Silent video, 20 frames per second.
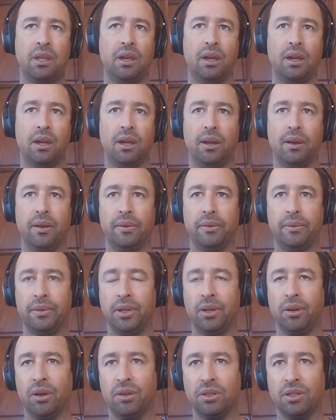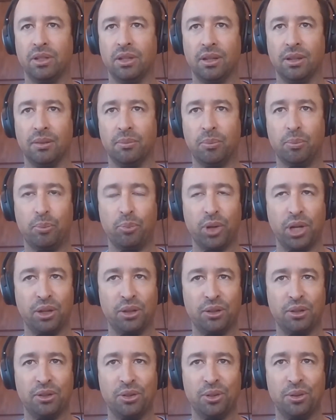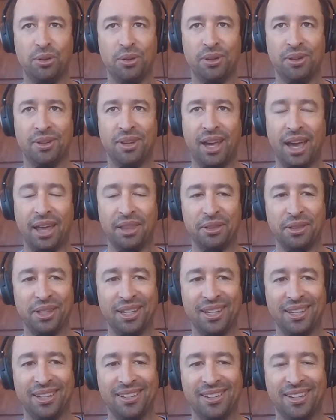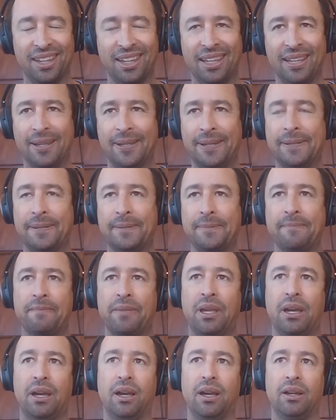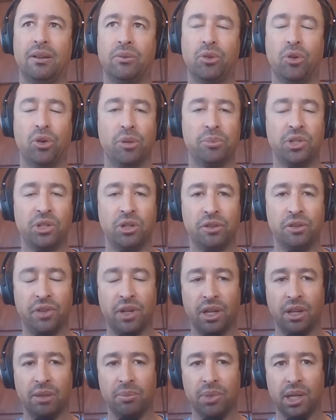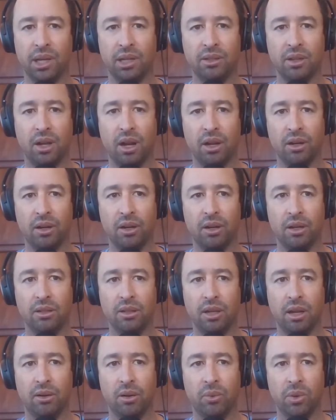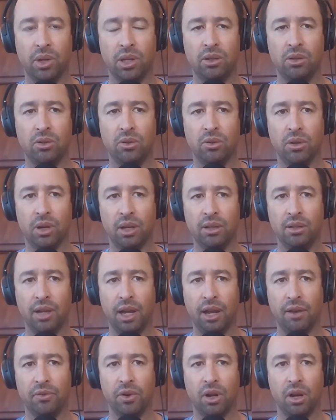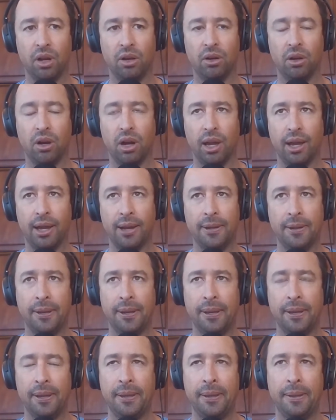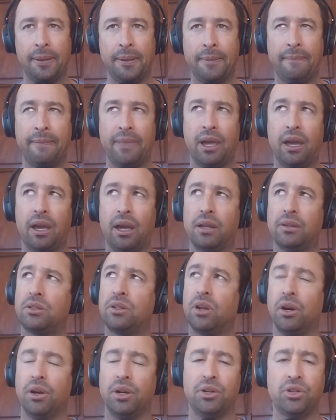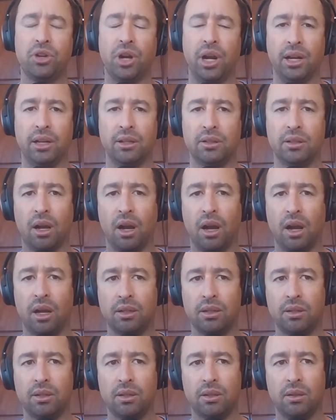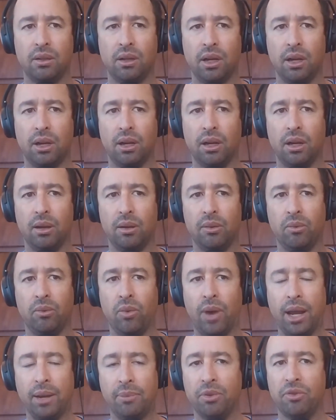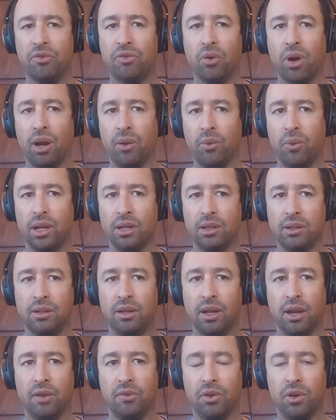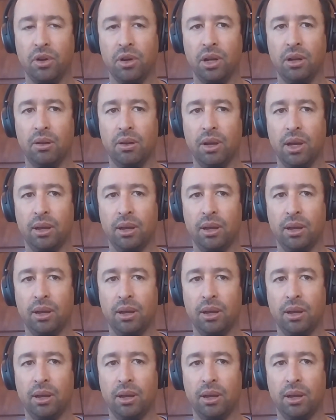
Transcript: Uh, you know, I was a pretty good student athlete. Uh, grew up surfing, playing soccer, etc. Went to uh, Stanford undergrad. Uh, started trading stocks uh, right before I went to Stanford, and,